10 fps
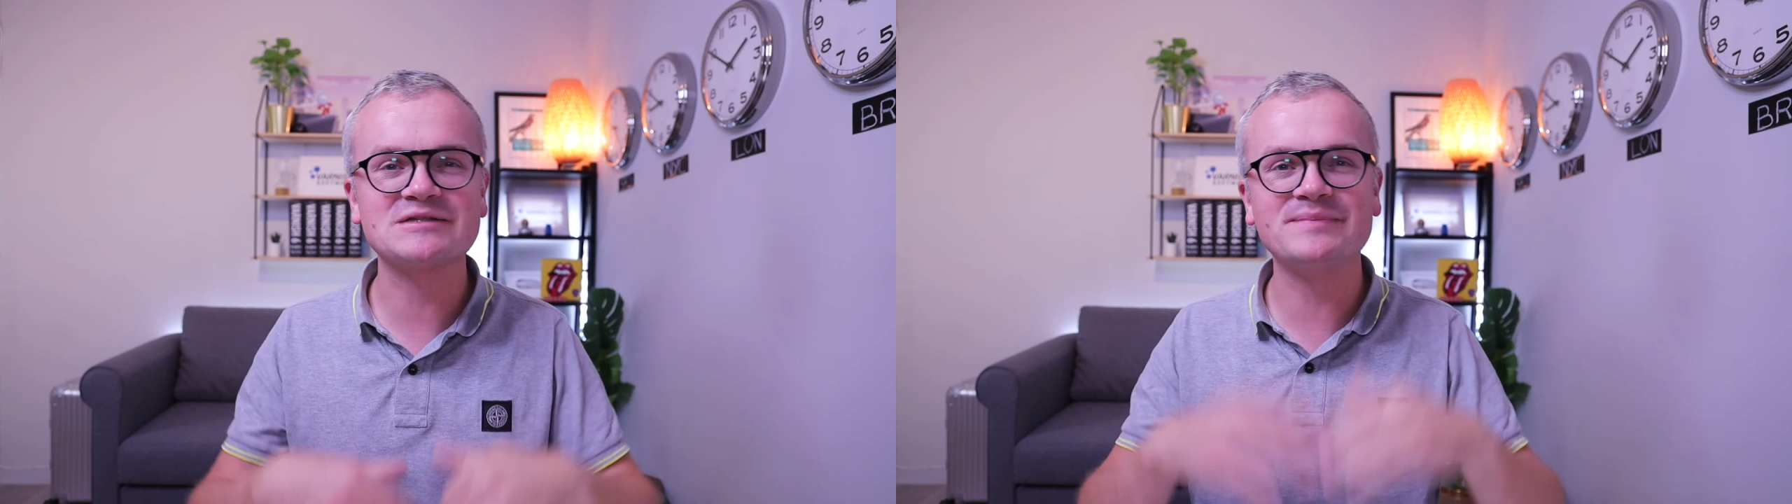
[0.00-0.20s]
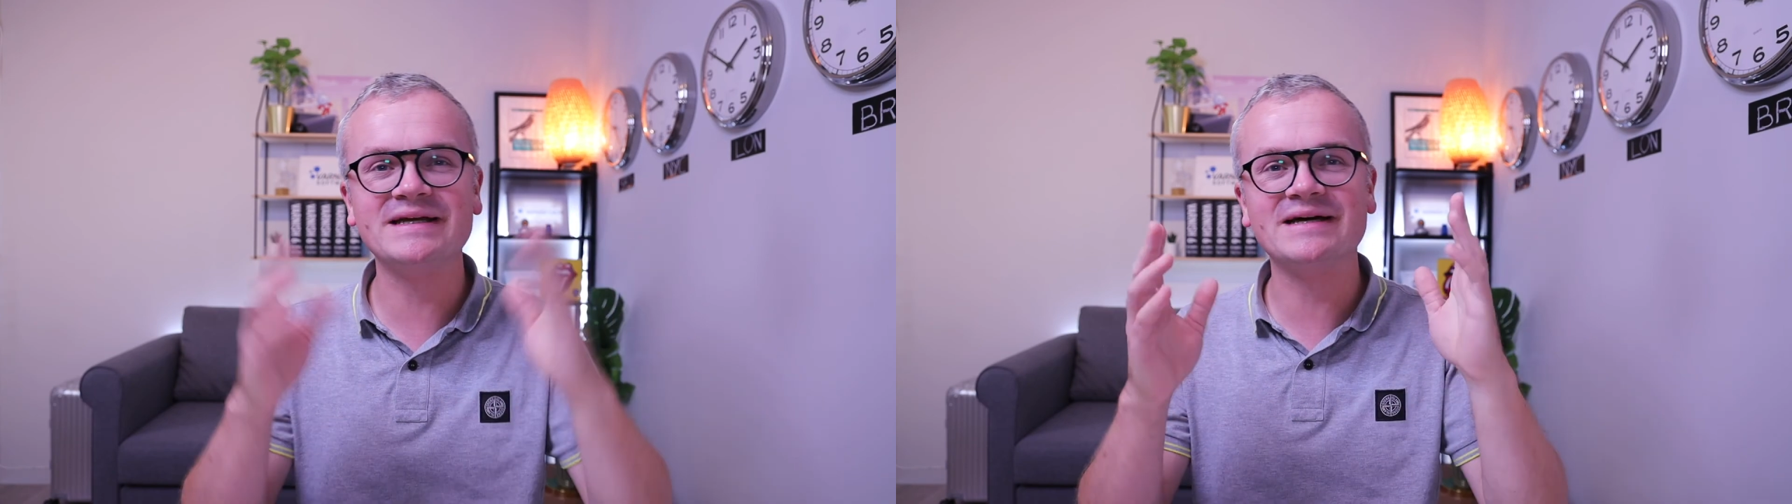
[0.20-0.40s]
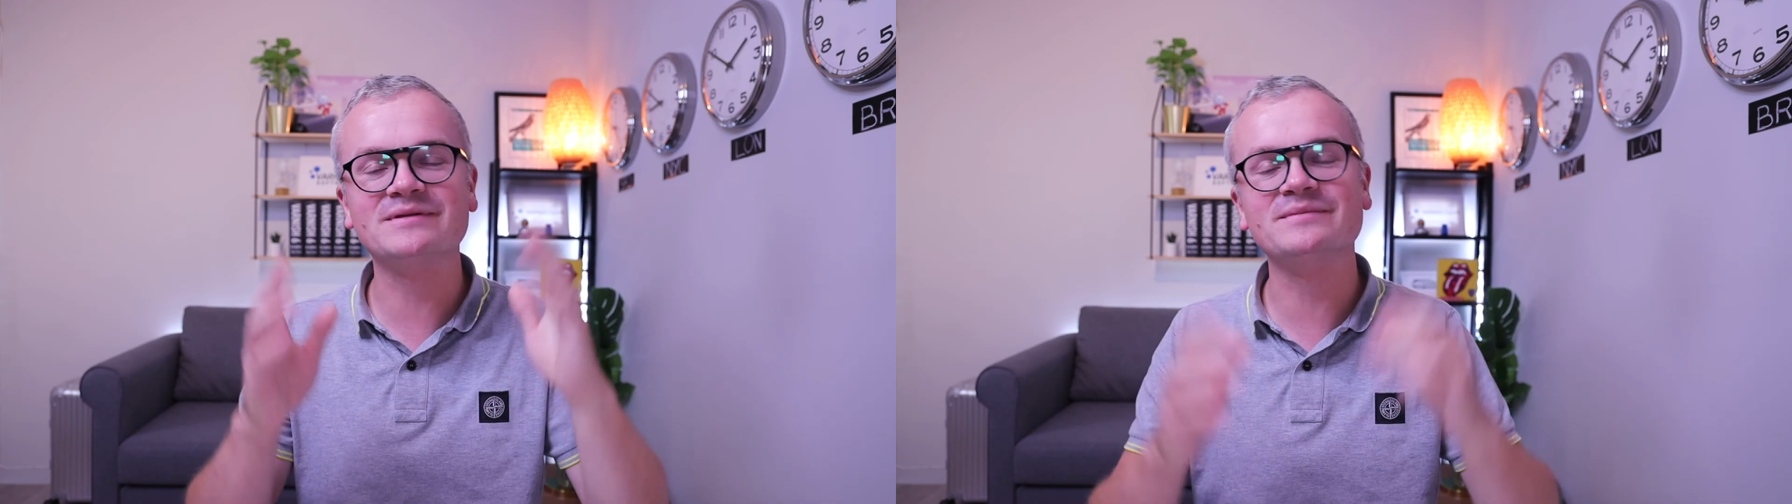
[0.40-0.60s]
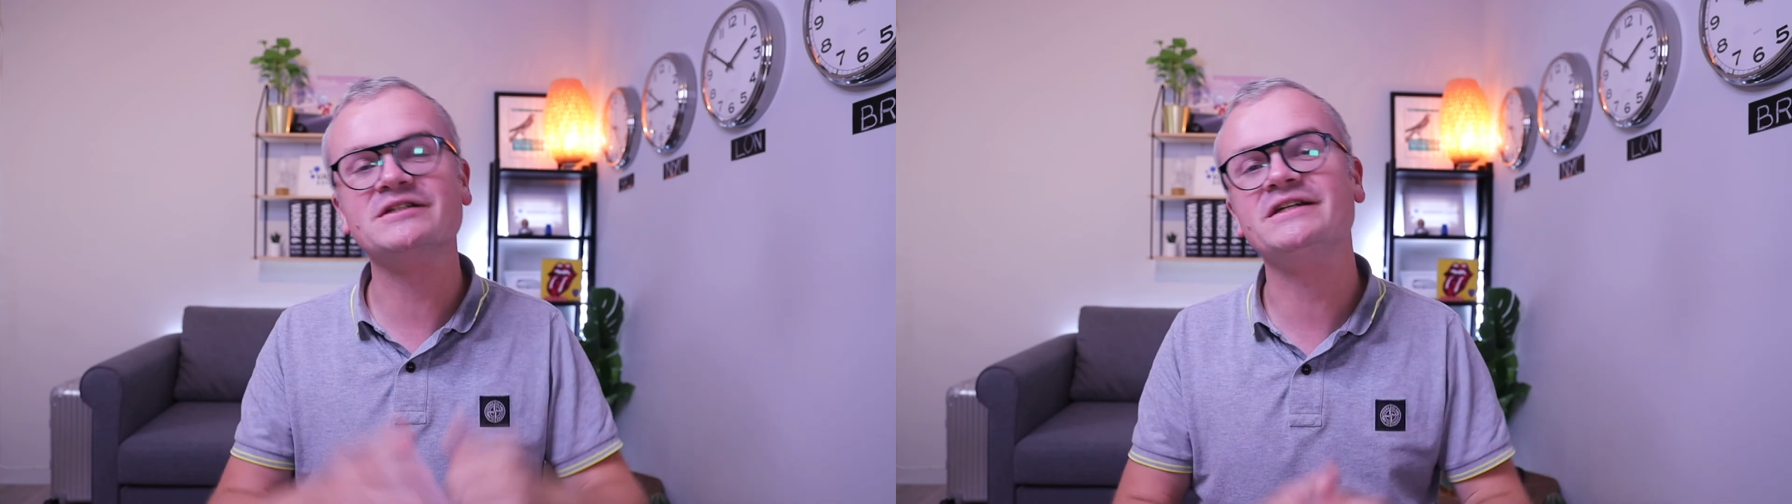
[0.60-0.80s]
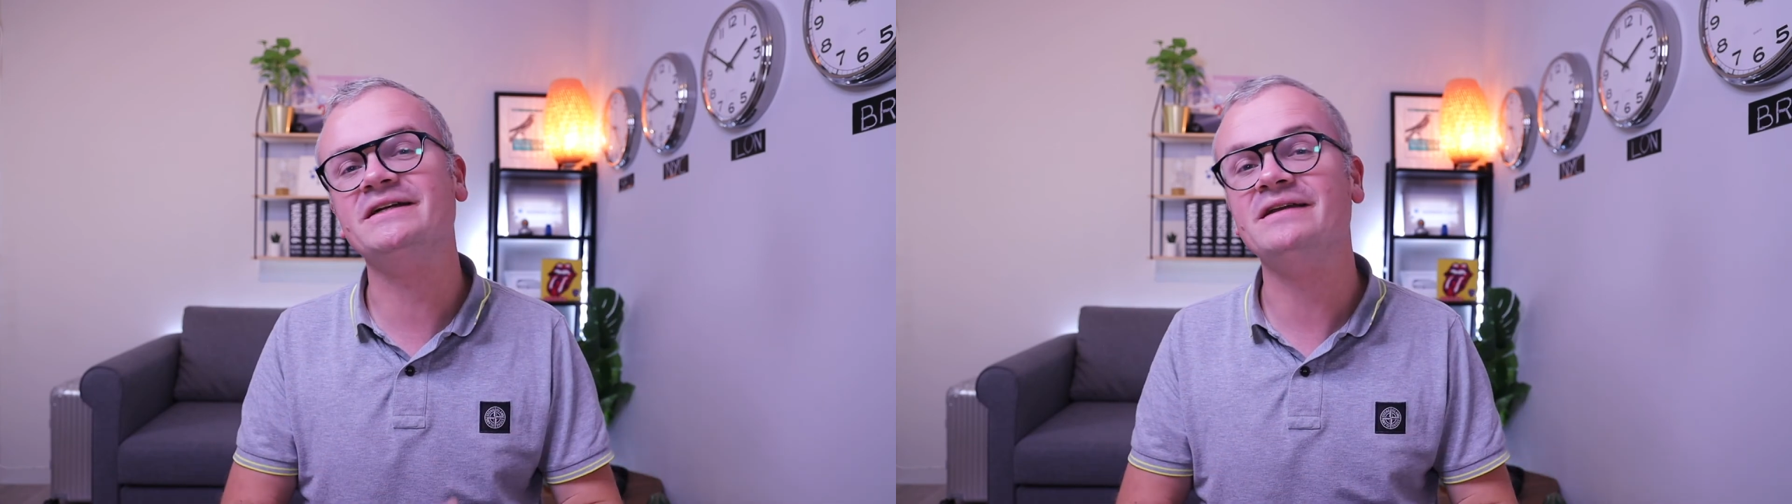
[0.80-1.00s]
spinning up the
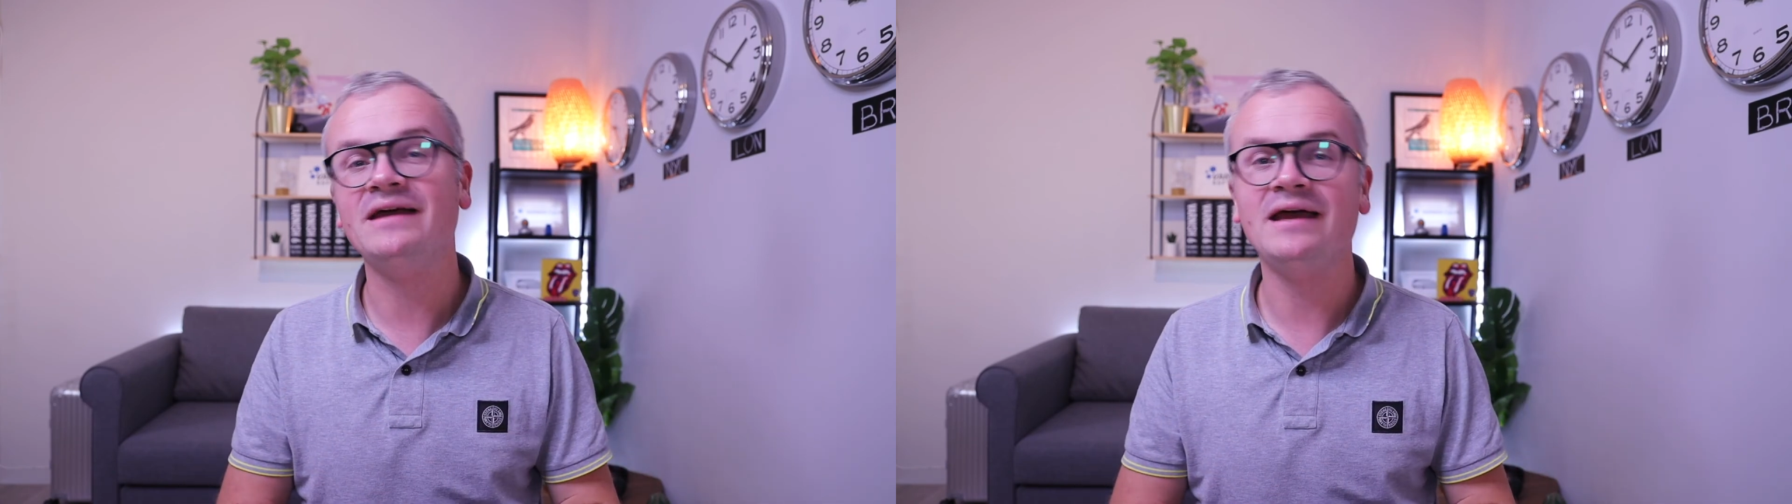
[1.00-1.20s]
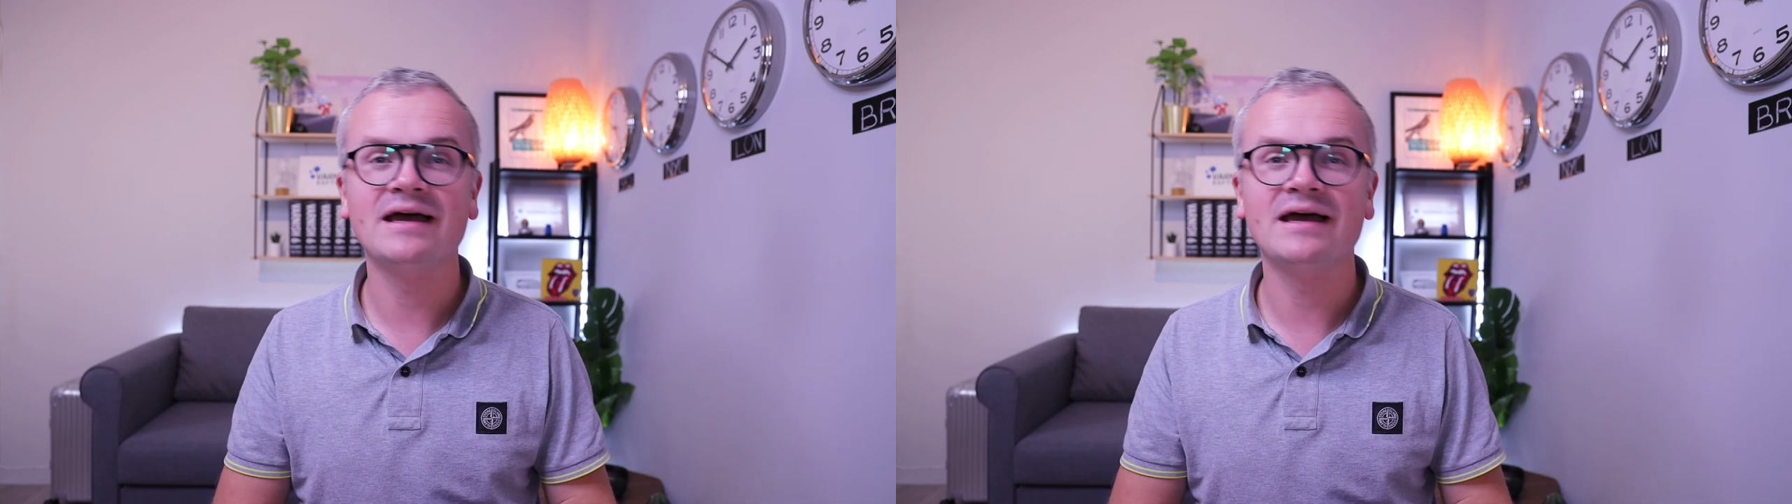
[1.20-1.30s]
machine,